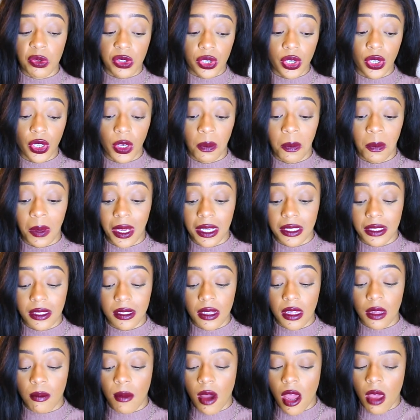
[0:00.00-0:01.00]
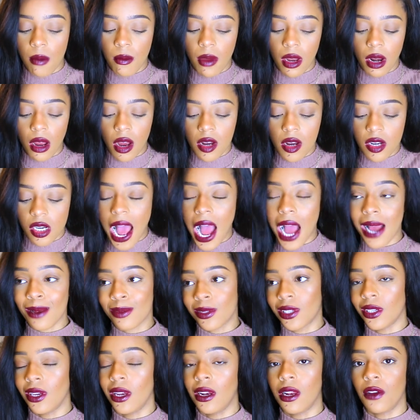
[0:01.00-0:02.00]
with two pieces at the moment. I just
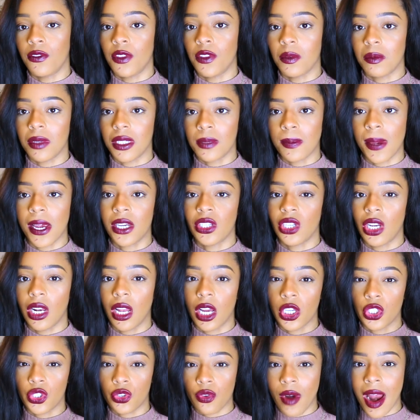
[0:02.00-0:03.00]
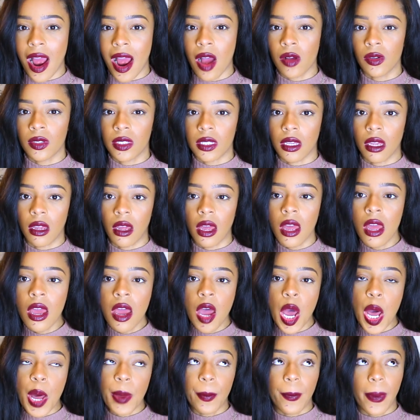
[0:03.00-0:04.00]
absolutely love them, especially like trouser
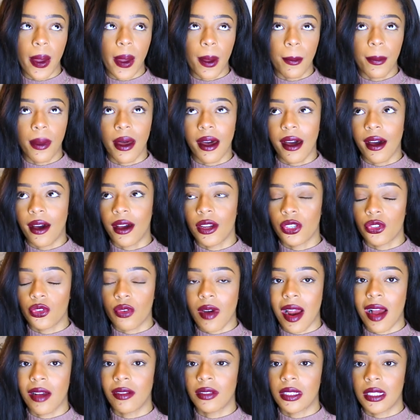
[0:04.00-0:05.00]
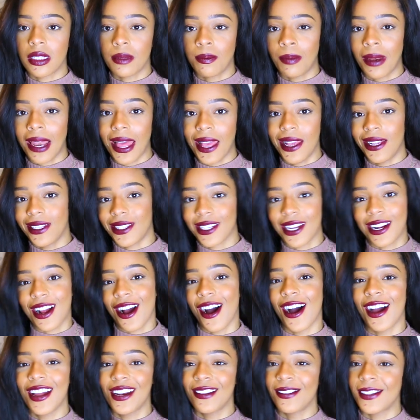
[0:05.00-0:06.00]
bomber, trouser blazer
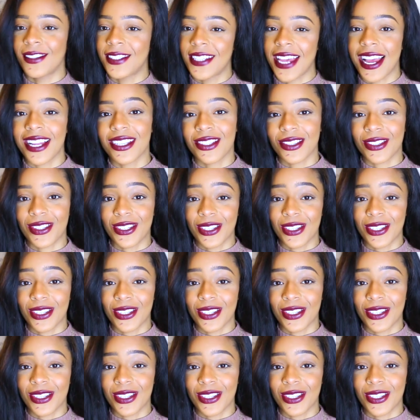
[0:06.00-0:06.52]
kind of sets or